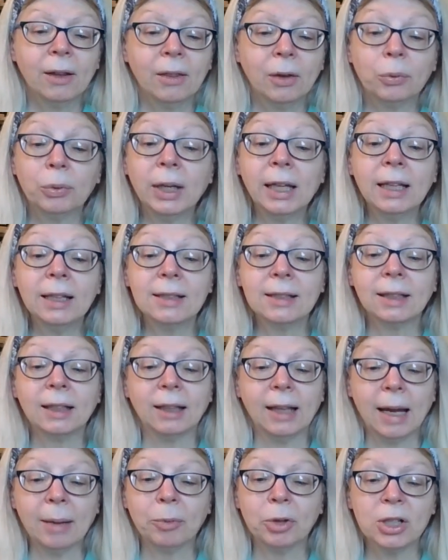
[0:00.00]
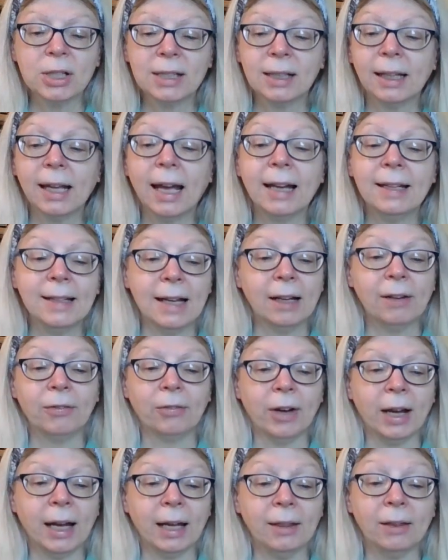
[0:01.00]
The ring is clamorously
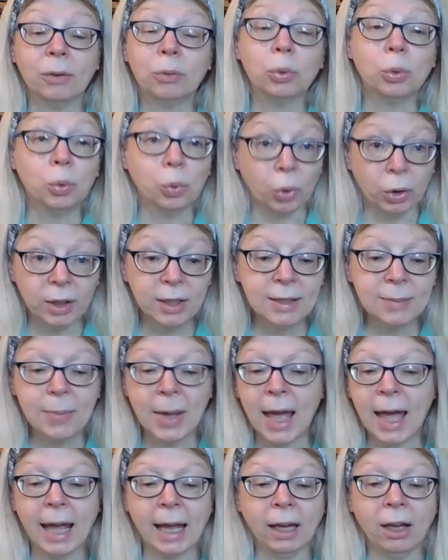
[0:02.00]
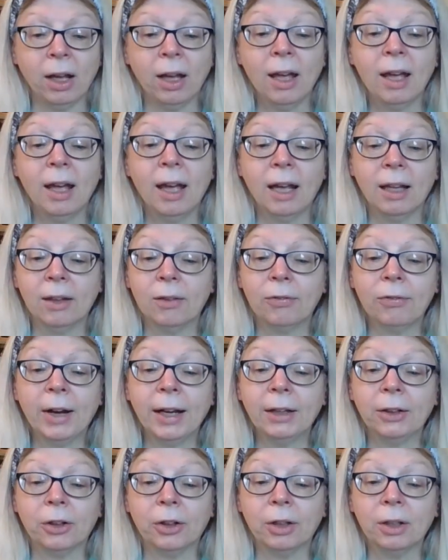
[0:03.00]
identified, the reward is paid, and the
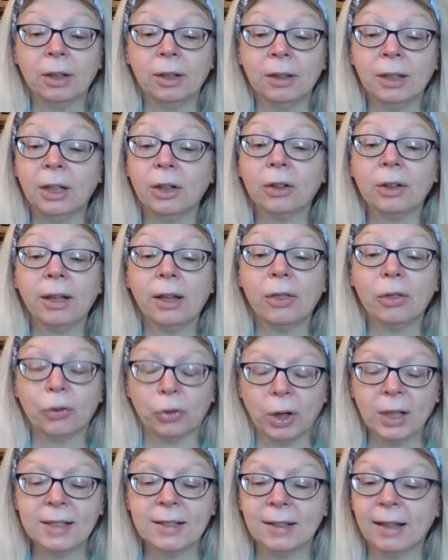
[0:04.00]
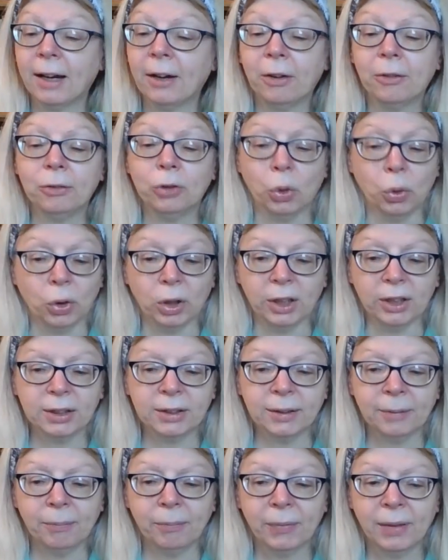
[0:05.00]
finder nearly thrust out of doors.
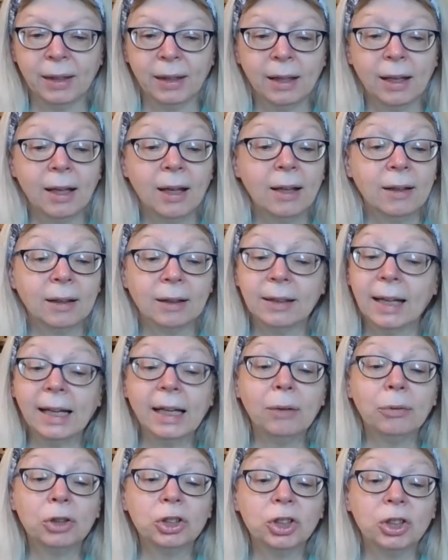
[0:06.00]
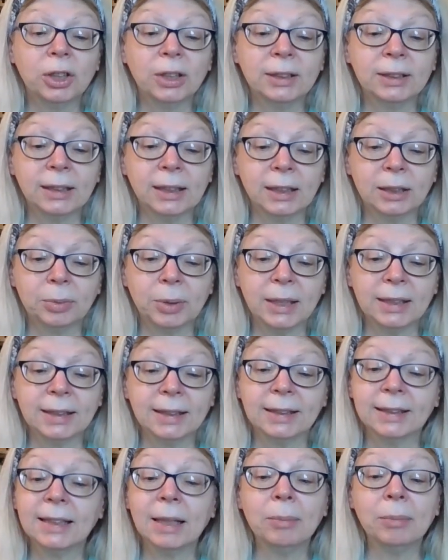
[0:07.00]
The lady returns and
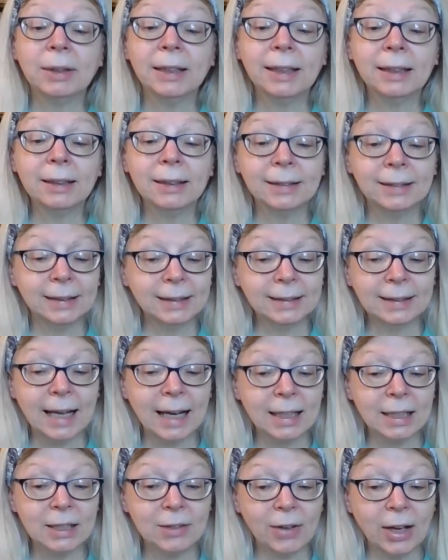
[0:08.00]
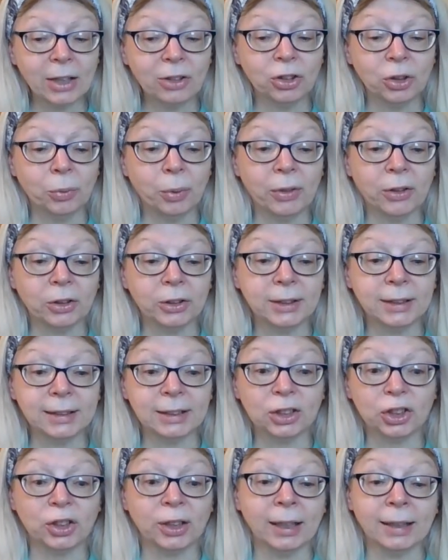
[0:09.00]
expresses some little dissatisfaction with her
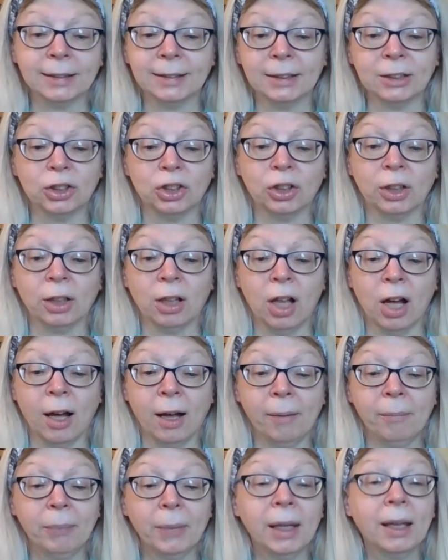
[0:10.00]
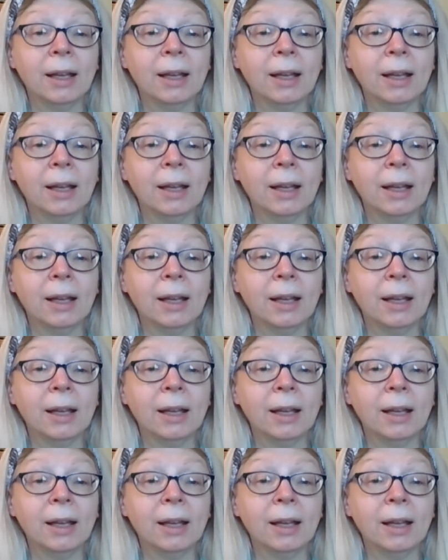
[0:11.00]
sister and sister-in-law,